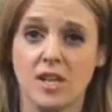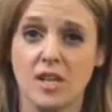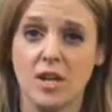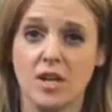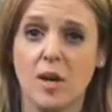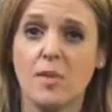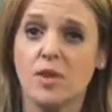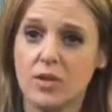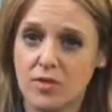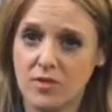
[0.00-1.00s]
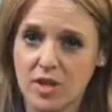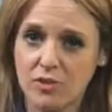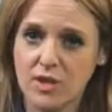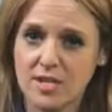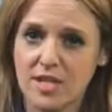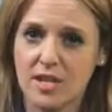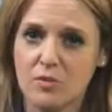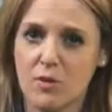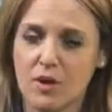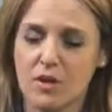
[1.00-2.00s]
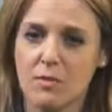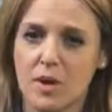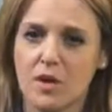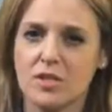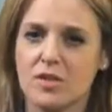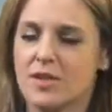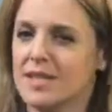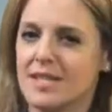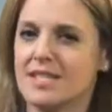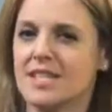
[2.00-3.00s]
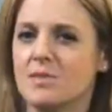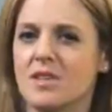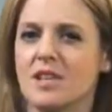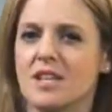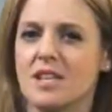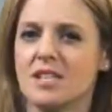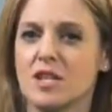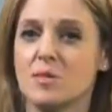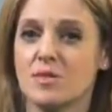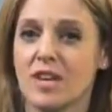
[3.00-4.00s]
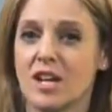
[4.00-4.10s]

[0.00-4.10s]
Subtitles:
I mean, you did the fundraising in March, so it seems like in terms of cash,